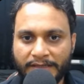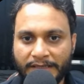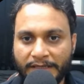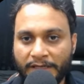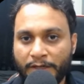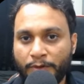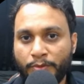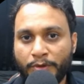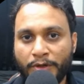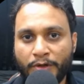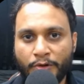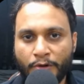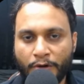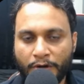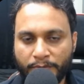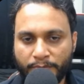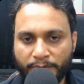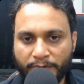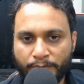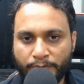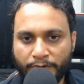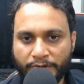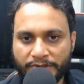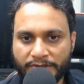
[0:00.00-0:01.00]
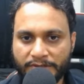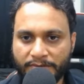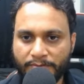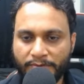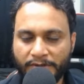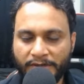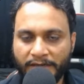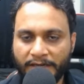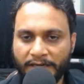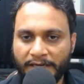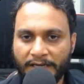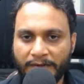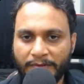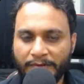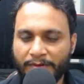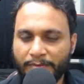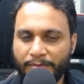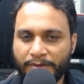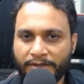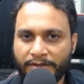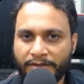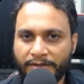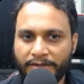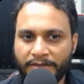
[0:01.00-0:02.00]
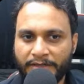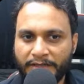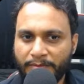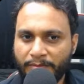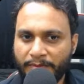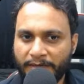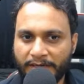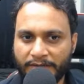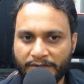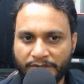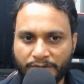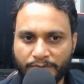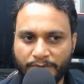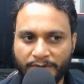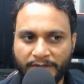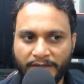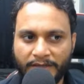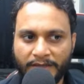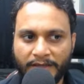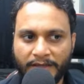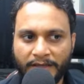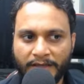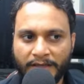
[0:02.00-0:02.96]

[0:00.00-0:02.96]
then it will not be possible and I will be returning minus 1.